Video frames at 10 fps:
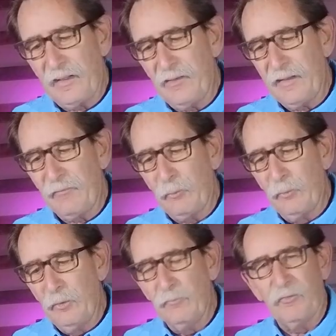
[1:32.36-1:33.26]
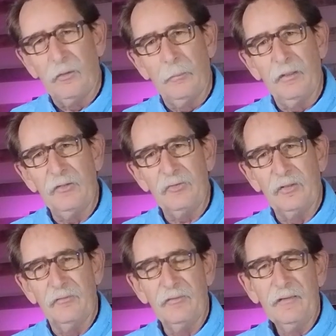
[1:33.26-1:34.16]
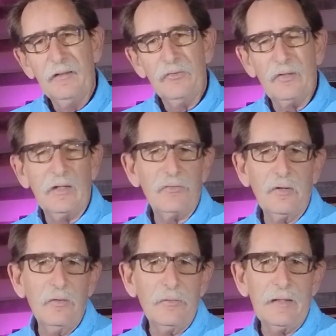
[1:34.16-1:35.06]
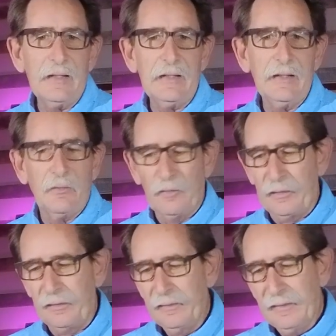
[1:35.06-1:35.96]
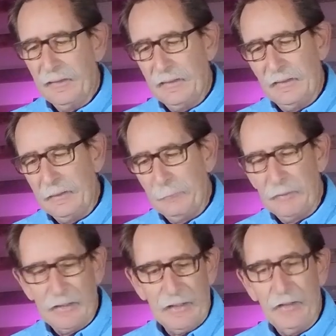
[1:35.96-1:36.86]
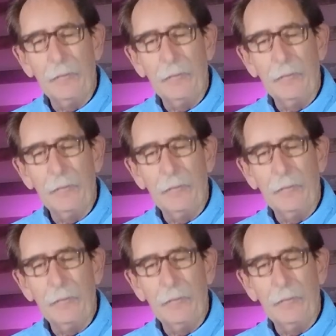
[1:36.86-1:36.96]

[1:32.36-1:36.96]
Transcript: and I don't have a room for a bunch of, say, Sony or um, any